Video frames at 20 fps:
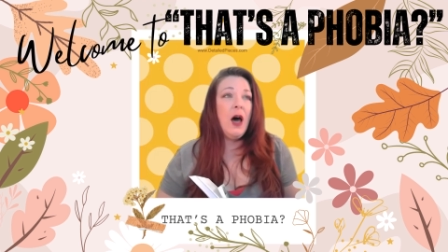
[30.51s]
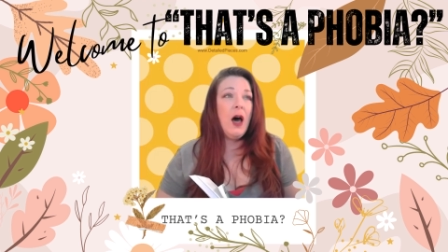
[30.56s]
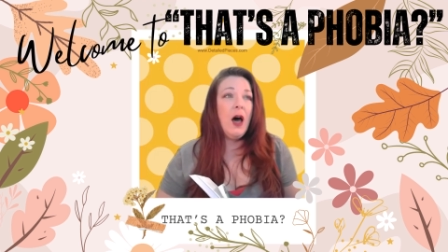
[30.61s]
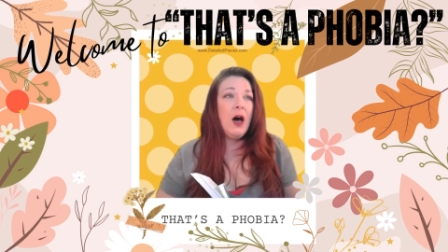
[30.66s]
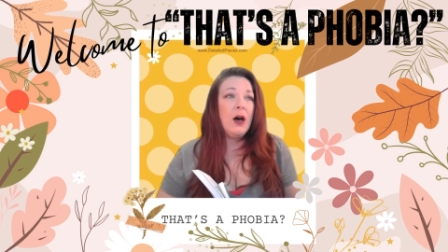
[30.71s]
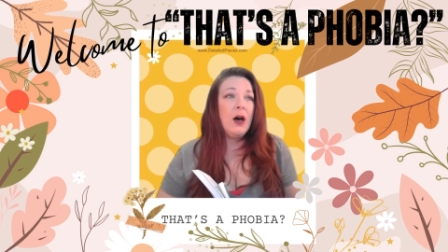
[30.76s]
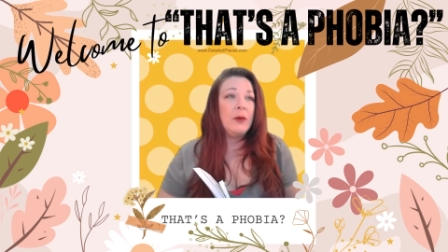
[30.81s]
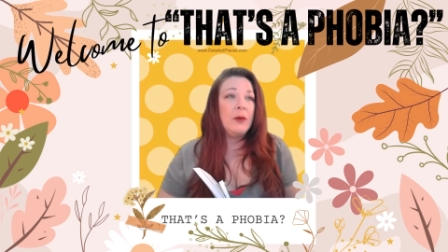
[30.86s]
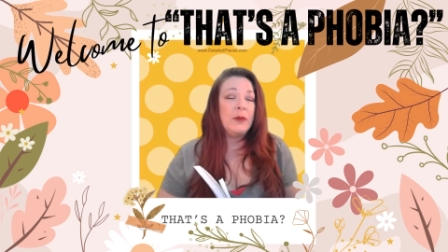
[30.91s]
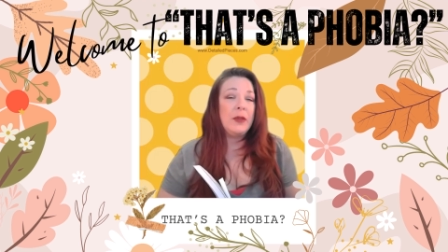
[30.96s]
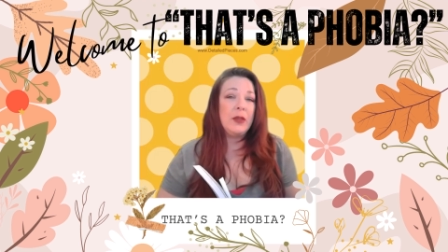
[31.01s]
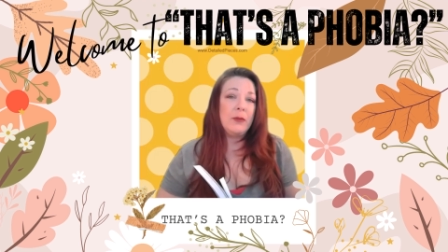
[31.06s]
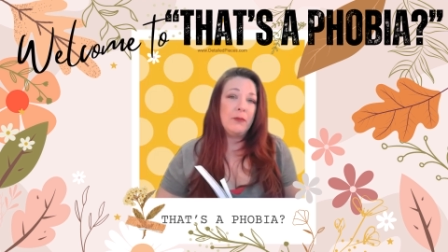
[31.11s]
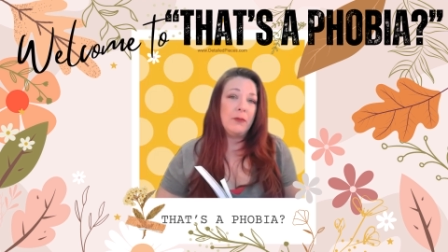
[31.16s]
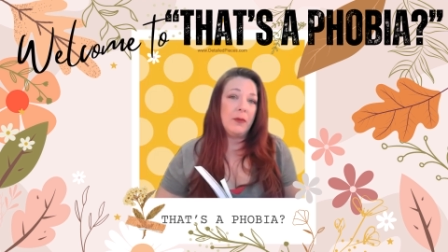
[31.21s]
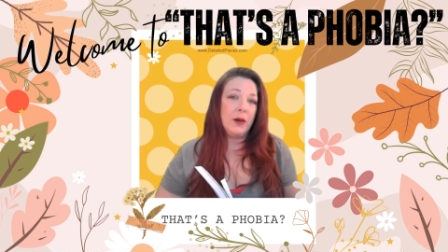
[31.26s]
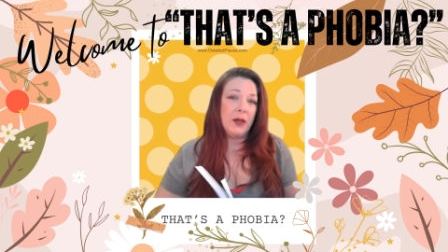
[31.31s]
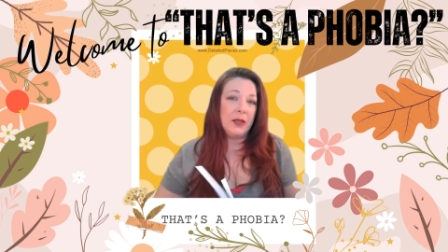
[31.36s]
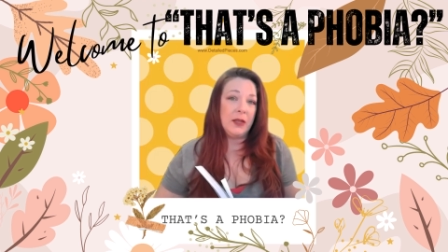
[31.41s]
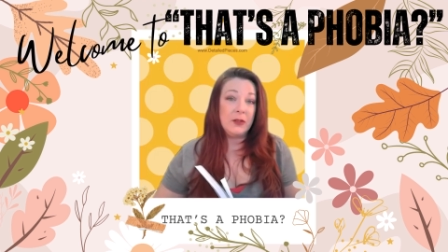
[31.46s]
Um, it
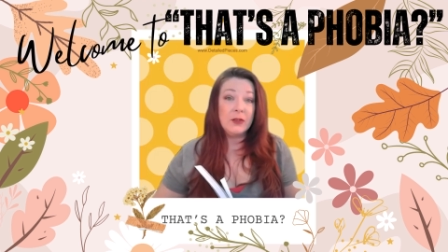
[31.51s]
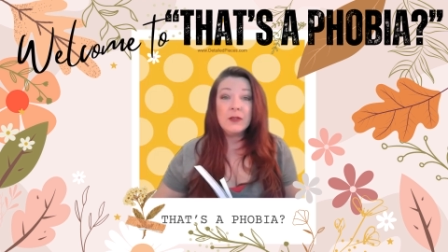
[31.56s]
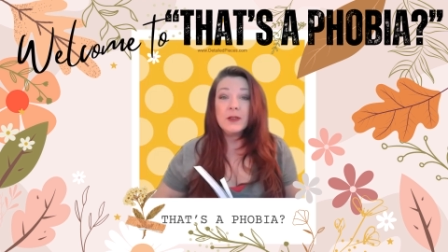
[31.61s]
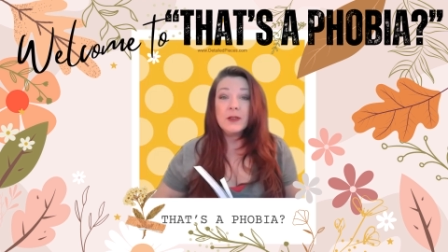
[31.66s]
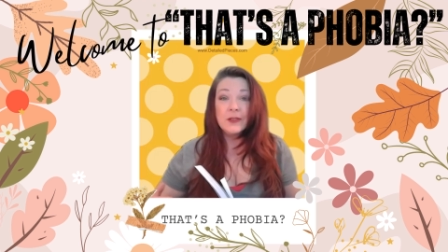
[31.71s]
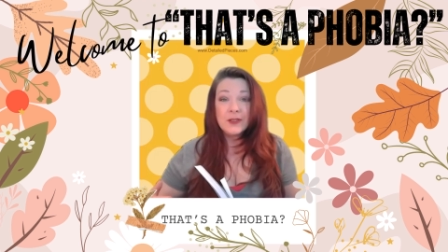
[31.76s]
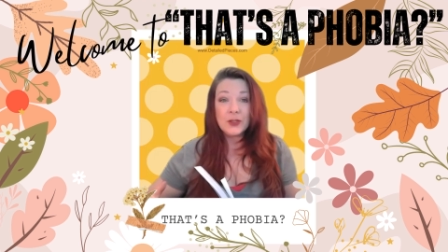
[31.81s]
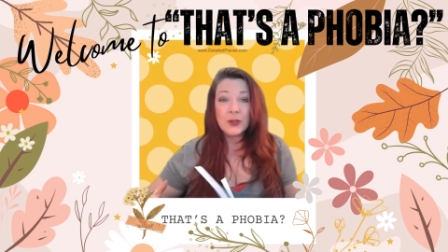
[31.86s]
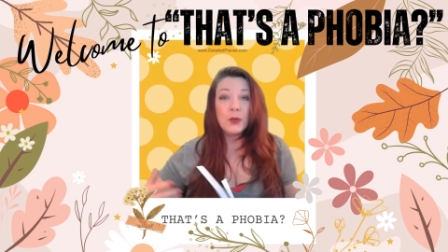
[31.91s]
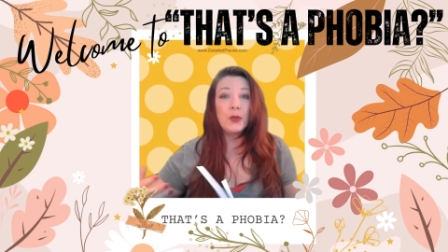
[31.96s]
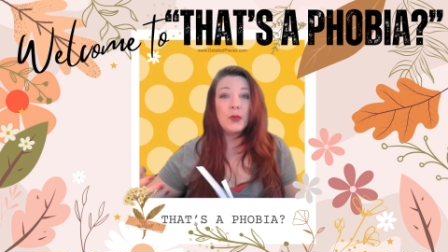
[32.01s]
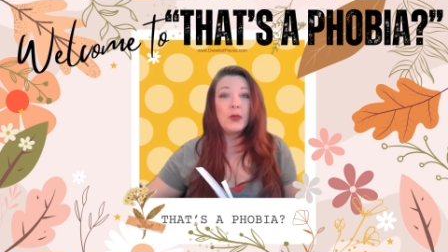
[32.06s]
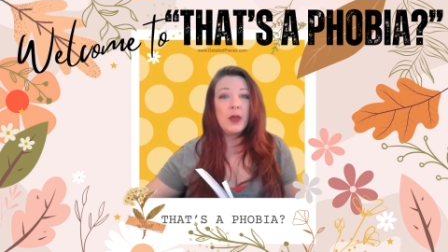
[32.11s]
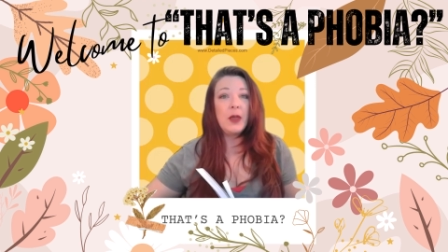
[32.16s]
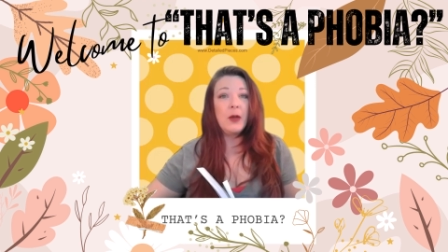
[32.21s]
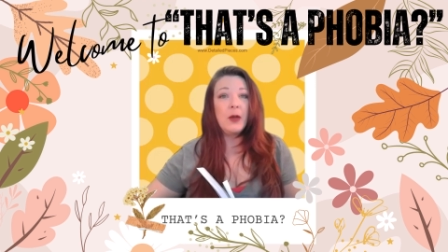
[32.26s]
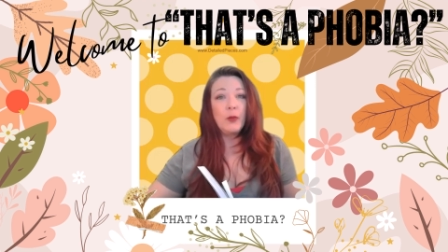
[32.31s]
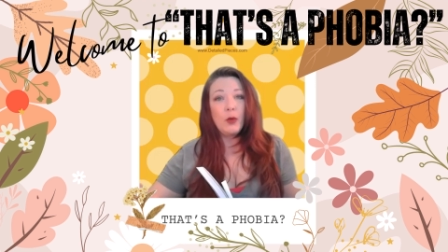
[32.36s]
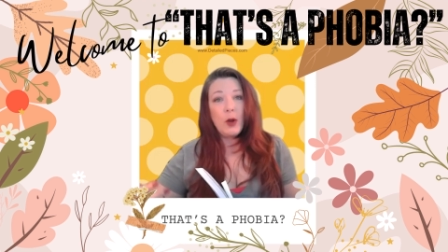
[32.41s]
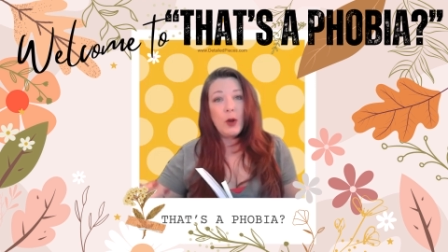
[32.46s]
might, to
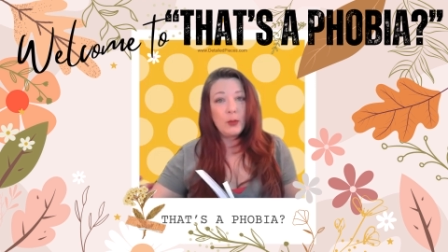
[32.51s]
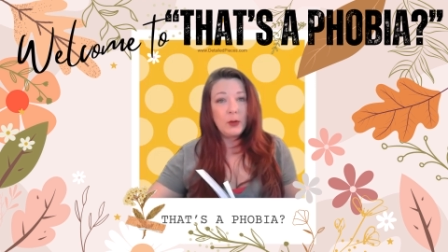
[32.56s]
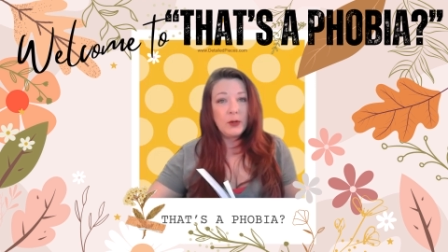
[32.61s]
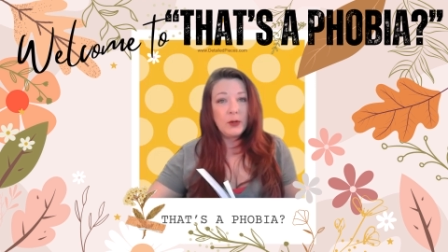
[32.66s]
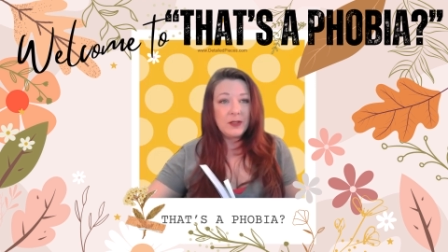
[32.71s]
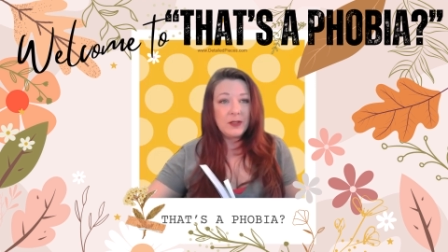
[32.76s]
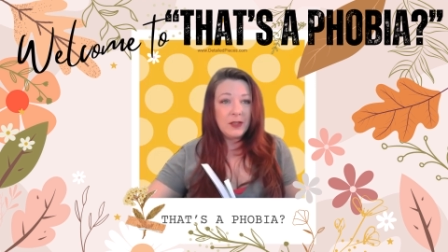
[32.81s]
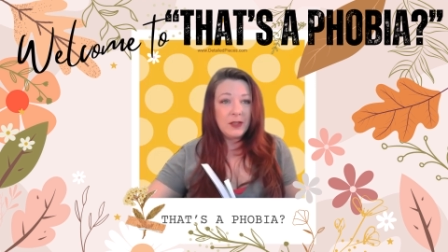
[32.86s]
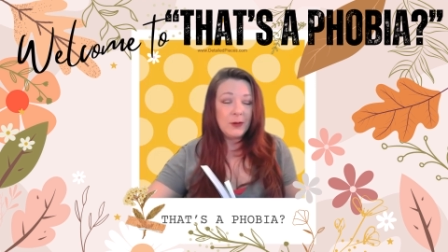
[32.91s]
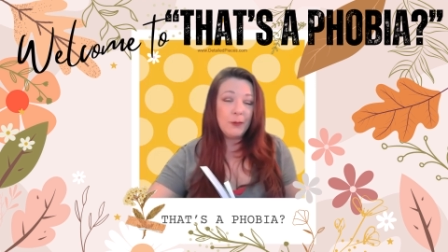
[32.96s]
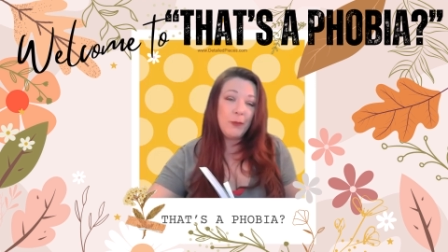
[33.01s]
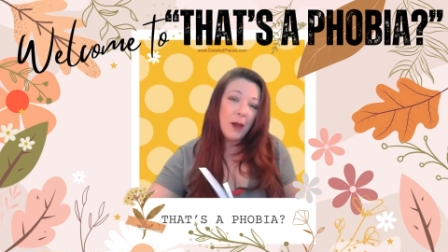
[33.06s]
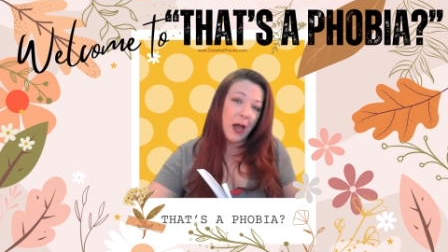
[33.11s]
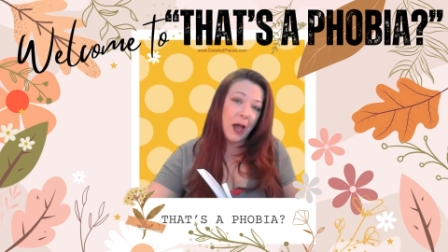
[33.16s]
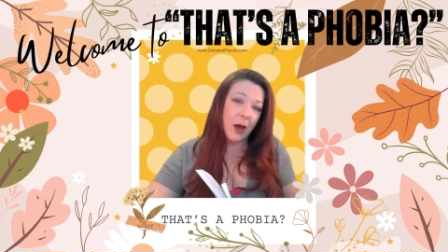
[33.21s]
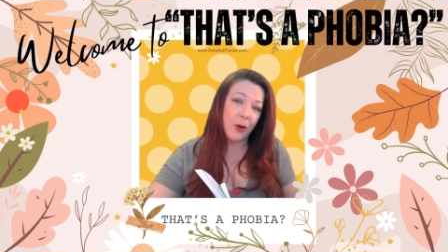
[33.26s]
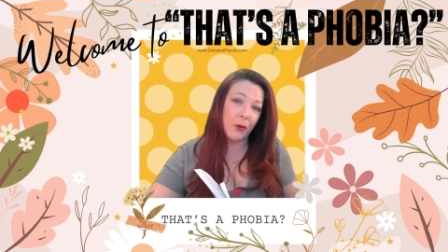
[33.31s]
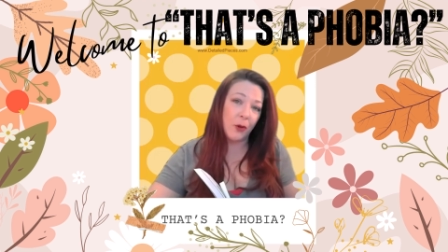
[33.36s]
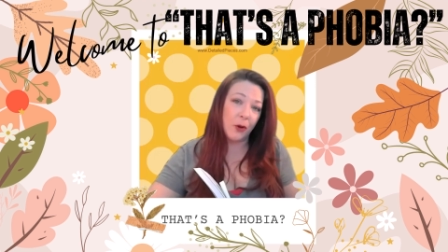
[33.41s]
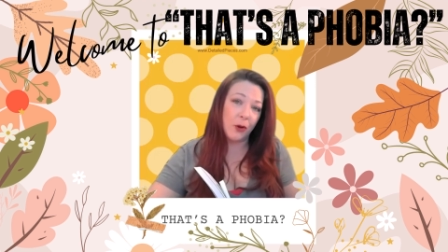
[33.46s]
them, represent
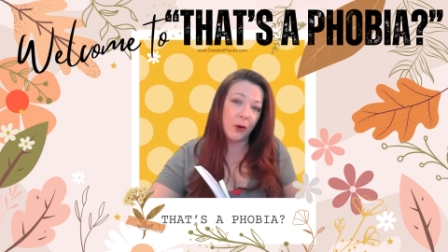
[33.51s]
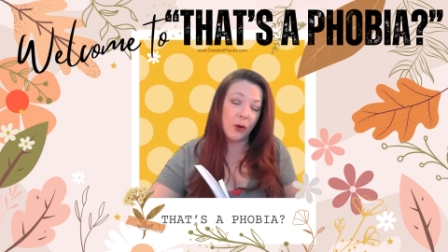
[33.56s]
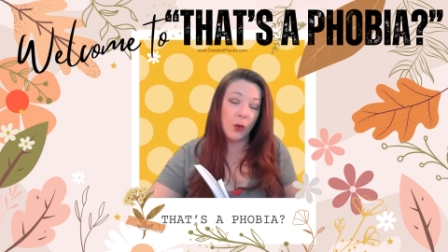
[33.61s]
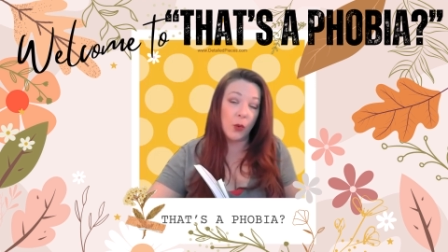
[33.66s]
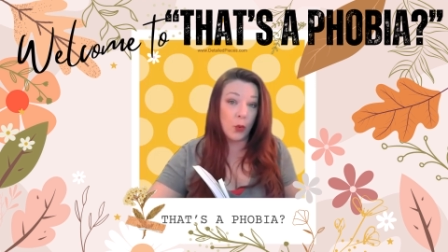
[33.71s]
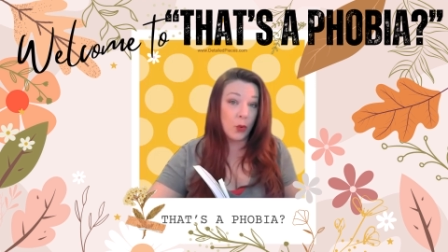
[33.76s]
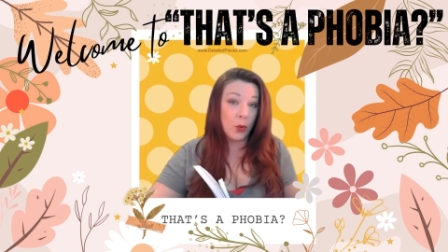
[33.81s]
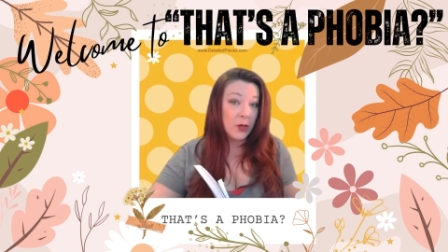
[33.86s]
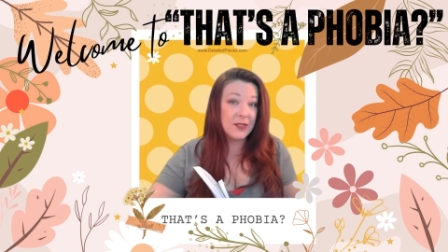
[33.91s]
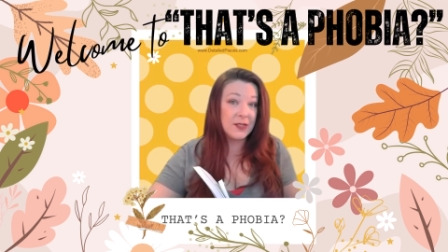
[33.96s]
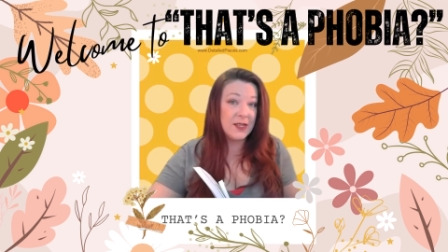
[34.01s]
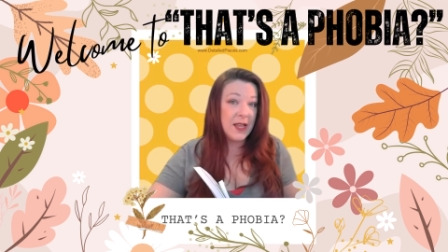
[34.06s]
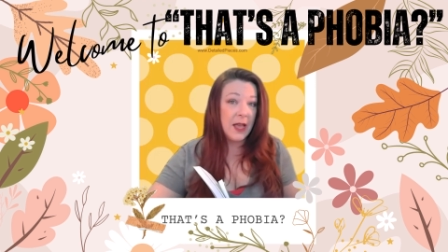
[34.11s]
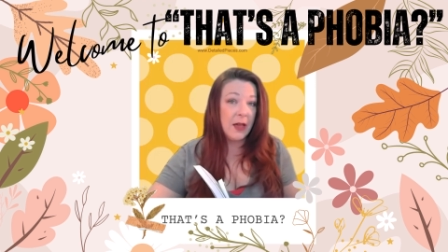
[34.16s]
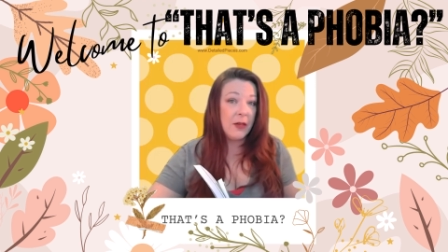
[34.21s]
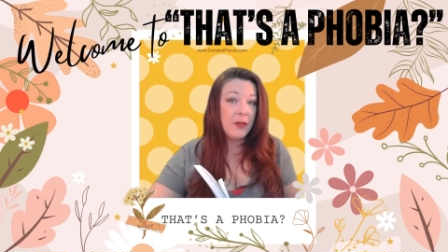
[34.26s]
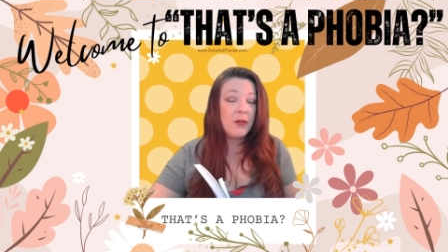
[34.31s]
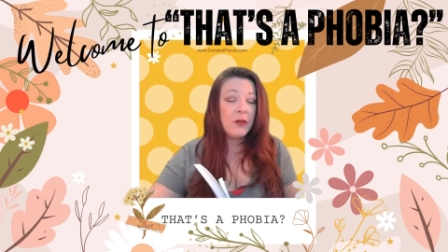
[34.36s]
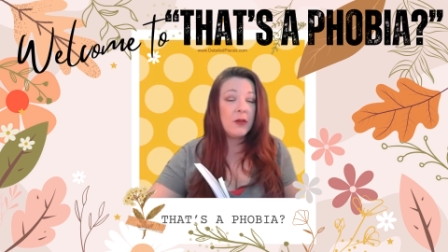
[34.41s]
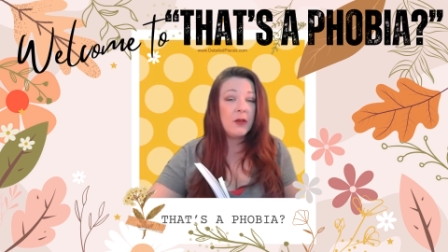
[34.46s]
power or
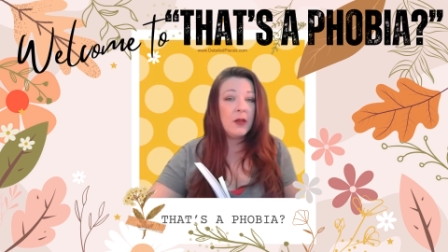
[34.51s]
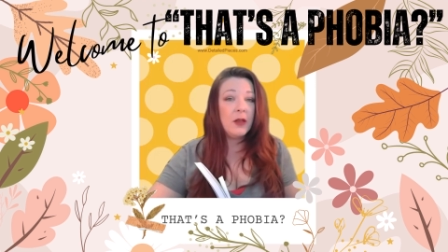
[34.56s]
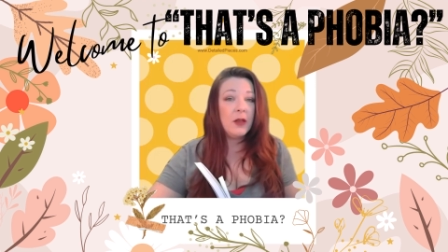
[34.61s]
death,